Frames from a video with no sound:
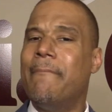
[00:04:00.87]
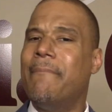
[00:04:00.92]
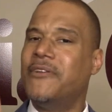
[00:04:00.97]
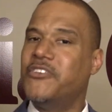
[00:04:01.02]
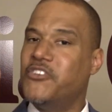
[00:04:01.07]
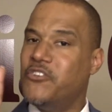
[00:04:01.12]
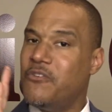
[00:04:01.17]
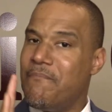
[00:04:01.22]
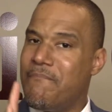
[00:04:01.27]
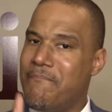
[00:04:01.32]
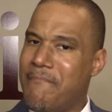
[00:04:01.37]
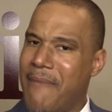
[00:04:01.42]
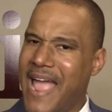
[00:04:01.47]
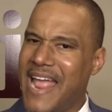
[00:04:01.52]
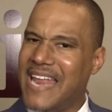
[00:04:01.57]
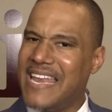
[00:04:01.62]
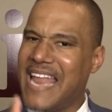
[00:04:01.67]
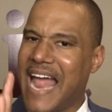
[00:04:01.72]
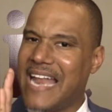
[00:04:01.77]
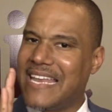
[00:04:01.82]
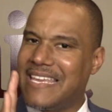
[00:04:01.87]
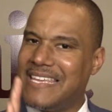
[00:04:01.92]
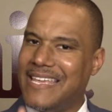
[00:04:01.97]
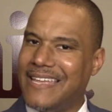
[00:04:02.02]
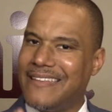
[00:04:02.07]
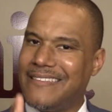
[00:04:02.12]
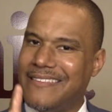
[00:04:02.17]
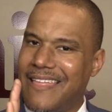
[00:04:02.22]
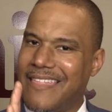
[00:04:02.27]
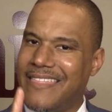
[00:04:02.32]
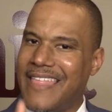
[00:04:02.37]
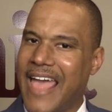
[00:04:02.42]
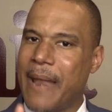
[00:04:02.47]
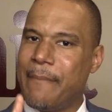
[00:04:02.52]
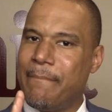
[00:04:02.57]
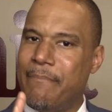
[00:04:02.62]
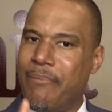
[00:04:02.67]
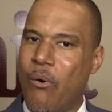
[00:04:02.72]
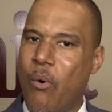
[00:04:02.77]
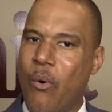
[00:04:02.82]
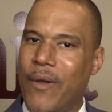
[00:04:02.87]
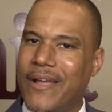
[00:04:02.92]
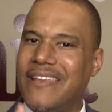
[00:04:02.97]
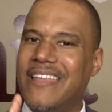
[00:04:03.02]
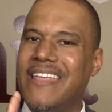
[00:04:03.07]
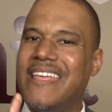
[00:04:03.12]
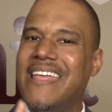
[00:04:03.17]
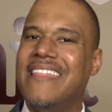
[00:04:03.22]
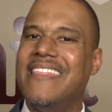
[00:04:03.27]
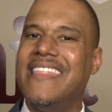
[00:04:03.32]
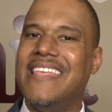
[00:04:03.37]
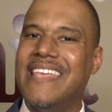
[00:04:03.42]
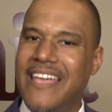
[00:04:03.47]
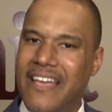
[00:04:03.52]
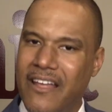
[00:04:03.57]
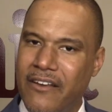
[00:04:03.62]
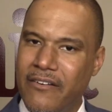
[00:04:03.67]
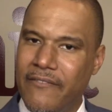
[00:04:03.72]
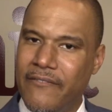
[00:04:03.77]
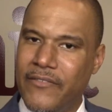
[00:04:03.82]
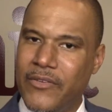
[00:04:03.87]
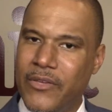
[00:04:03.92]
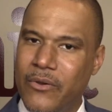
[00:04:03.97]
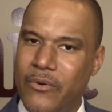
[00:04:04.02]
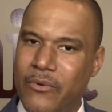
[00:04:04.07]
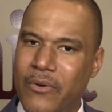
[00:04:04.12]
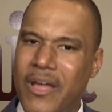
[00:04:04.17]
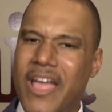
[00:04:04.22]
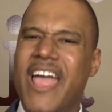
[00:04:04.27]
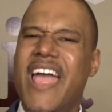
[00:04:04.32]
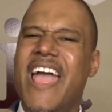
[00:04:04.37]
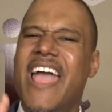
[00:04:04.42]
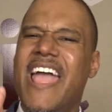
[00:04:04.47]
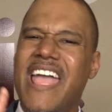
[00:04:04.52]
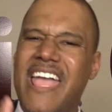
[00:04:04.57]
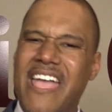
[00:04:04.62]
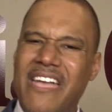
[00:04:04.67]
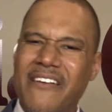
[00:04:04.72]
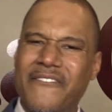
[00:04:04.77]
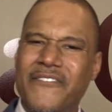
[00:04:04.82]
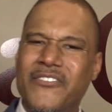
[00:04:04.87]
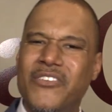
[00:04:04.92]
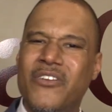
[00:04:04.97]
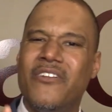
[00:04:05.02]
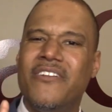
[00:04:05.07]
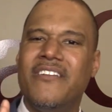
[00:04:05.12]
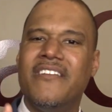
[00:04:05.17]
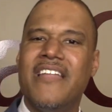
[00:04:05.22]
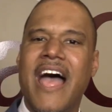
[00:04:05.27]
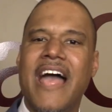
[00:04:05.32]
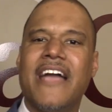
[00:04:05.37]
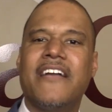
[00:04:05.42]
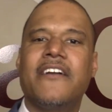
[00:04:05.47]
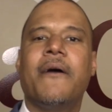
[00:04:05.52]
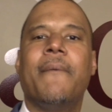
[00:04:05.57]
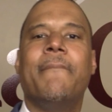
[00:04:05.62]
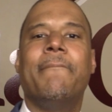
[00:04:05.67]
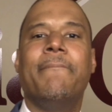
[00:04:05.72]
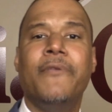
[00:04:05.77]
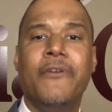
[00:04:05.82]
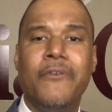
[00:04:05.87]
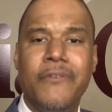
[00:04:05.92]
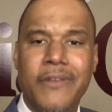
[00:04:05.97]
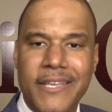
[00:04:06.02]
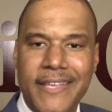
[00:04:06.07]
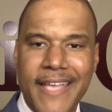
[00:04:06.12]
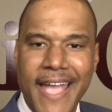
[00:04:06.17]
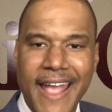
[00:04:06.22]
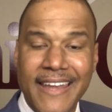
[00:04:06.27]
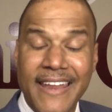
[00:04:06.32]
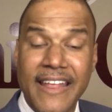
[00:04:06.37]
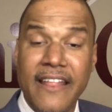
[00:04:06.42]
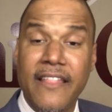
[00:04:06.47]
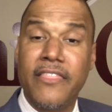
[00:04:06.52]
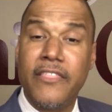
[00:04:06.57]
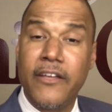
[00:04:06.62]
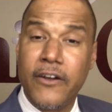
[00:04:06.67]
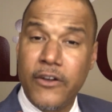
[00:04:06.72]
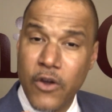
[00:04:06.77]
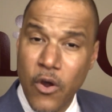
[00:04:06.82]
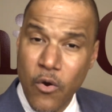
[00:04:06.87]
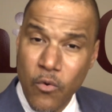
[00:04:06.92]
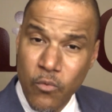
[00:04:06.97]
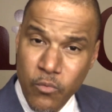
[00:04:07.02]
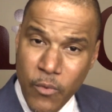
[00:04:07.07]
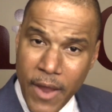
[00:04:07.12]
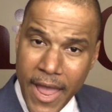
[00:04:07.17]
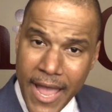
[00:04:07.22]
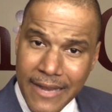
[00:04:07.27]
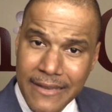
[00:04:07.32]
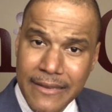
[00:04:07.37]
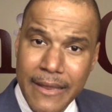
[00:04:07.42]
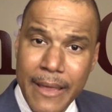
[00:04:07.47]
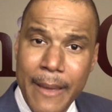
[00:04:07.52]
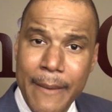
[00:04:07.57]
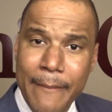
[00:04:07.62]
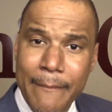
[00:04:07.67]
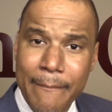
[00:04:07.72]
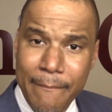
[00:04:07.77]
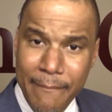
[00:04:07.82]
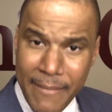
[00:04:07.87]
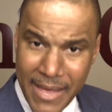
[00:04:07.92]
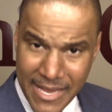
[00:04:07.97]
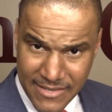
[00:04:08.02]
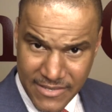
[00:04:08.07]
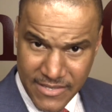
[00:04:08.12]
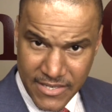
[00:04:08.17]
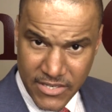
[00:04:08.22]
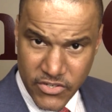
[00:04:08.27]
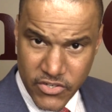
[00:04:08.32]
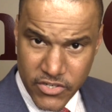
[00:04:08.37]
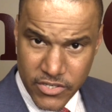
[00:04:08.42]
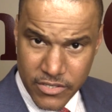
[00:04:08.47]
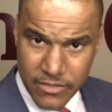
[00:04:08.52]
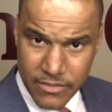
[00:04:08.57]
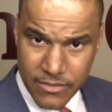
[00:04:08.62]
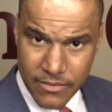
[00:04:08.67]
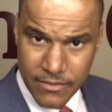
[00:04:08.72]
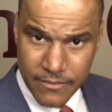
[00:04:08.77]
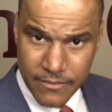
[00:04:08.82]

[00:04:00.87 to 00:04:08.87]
But you may not get to that point in the interview if you're not communicating the correct message.